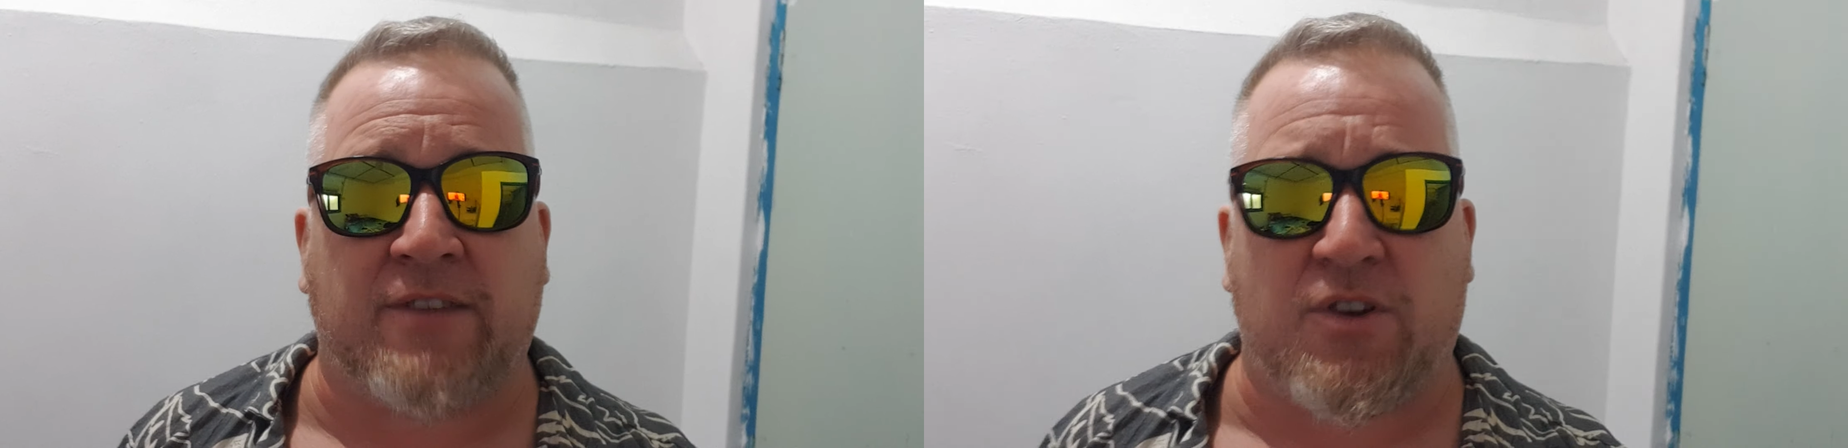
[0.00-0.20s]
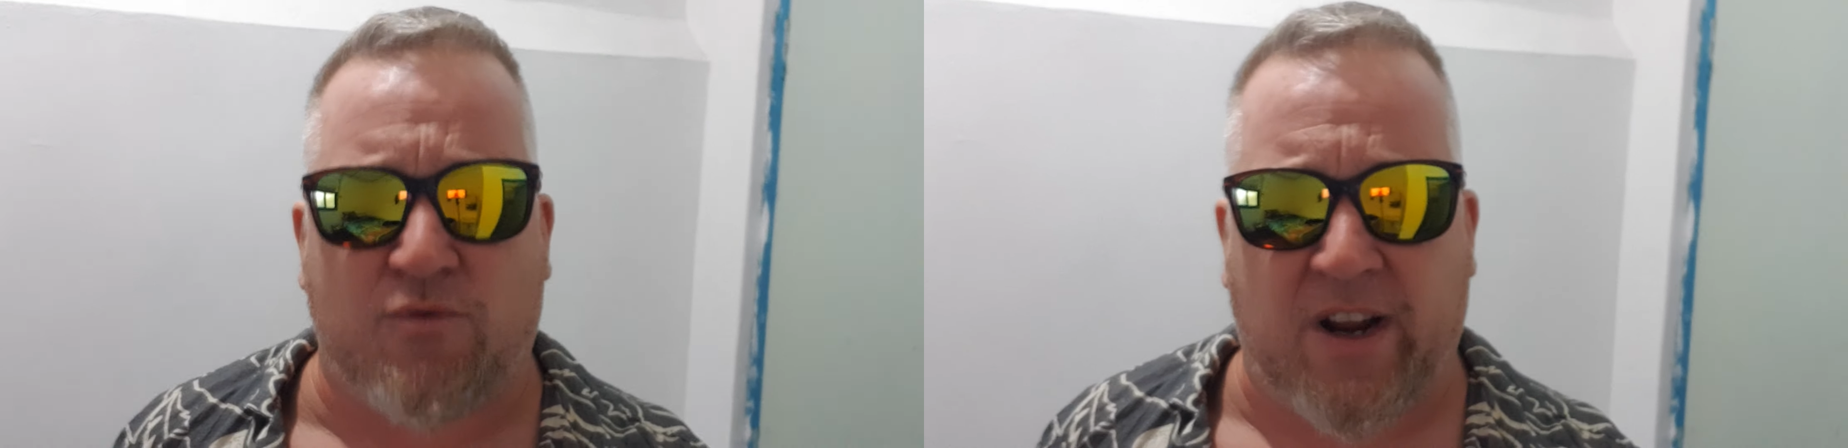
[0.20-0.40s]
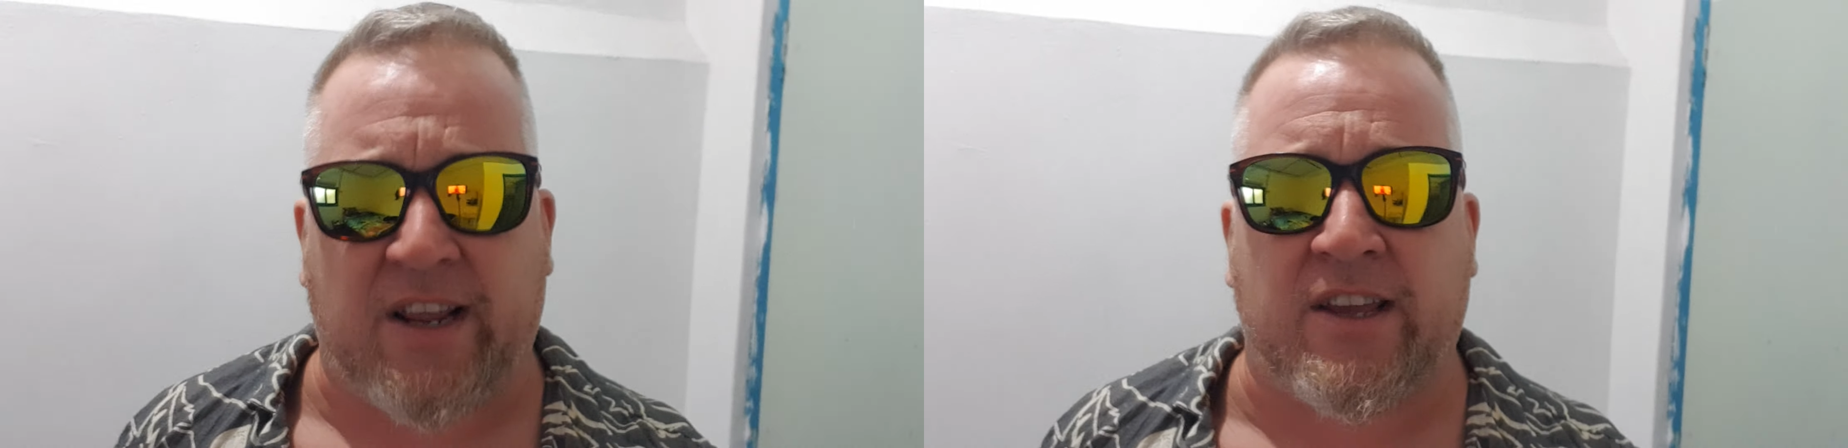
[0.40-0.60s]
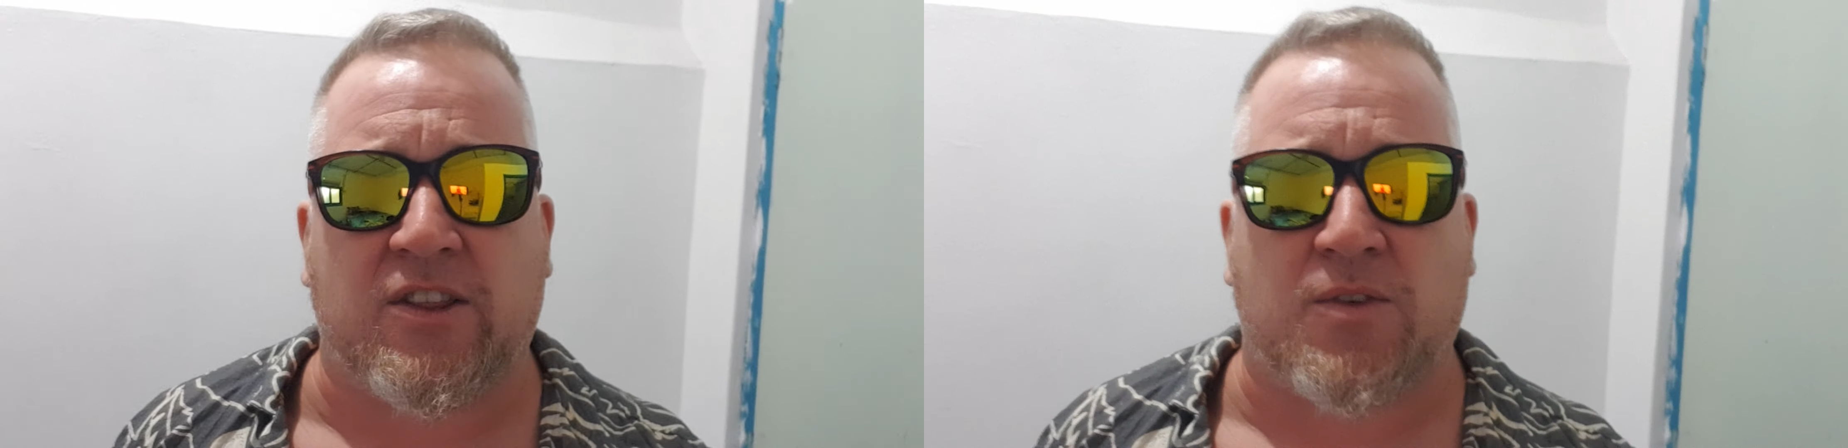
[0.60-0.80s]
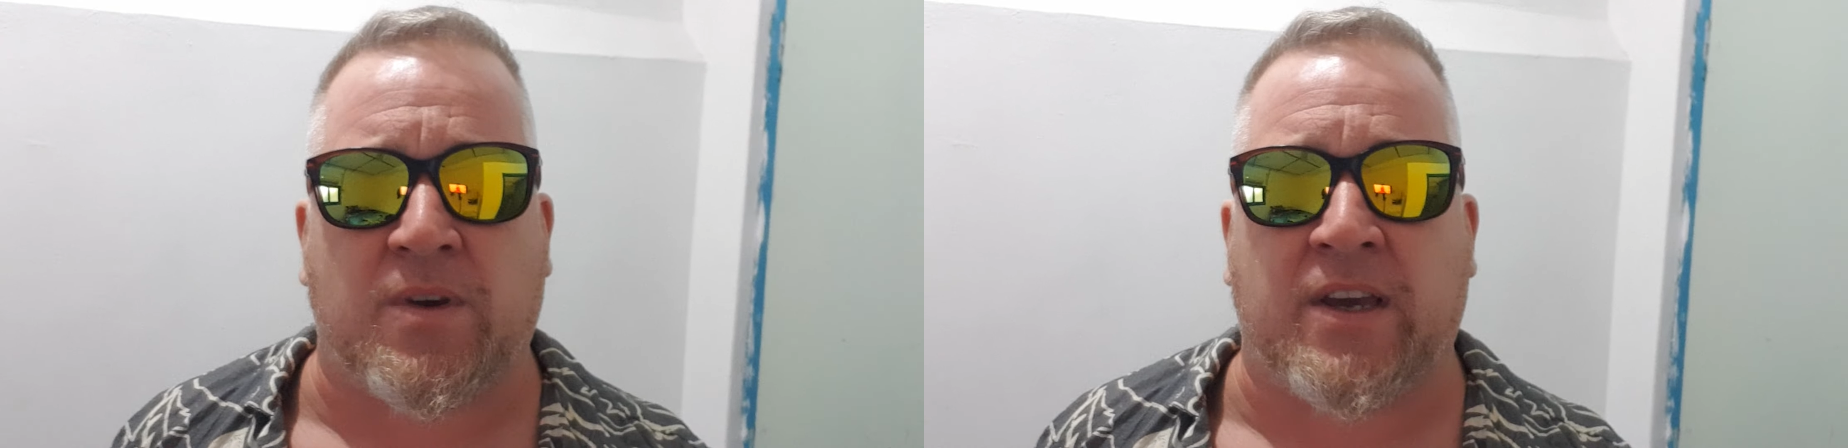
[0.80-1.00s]
if you're really
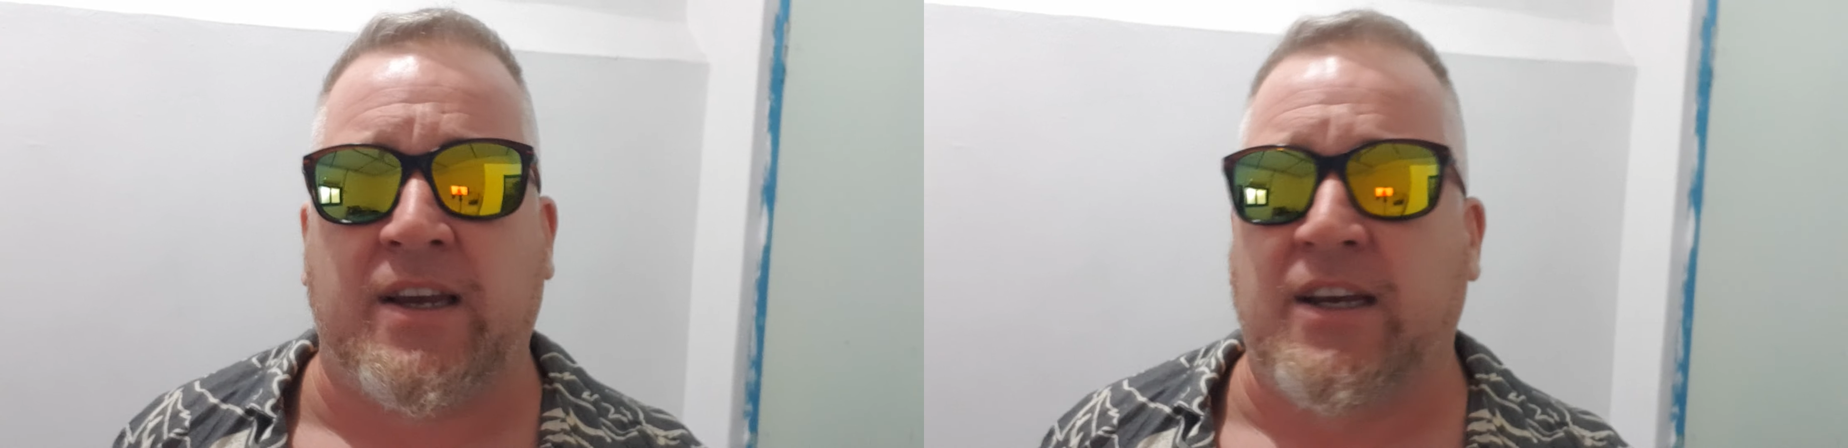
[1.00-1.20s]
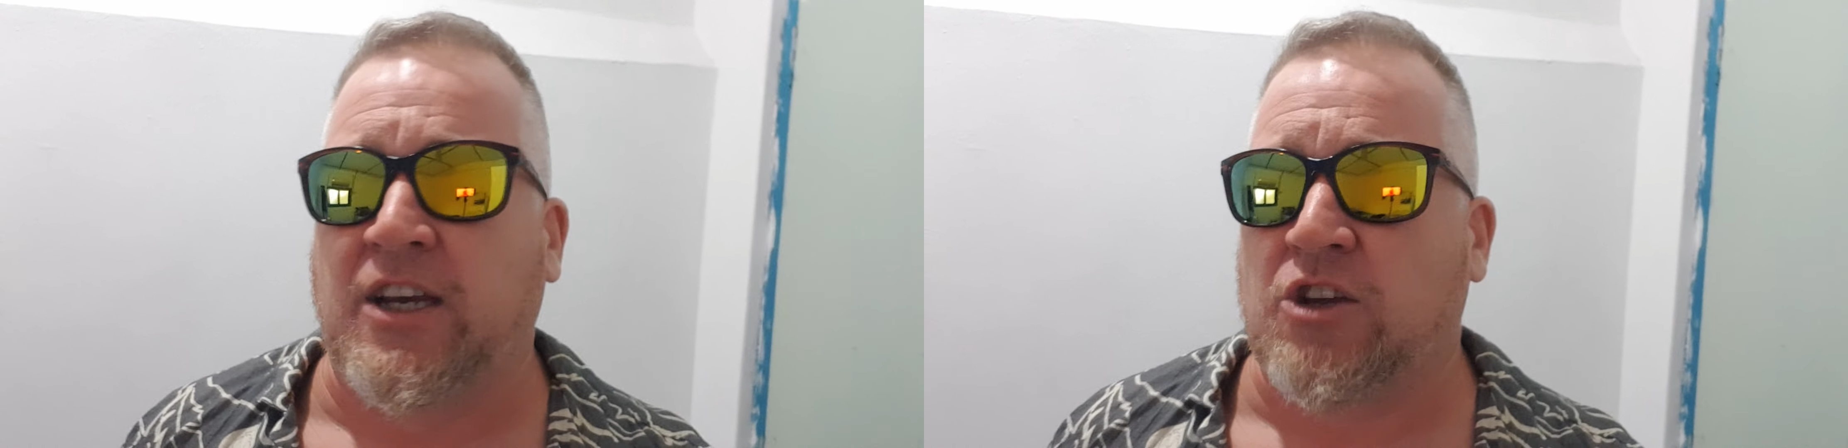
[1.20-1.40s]
into it,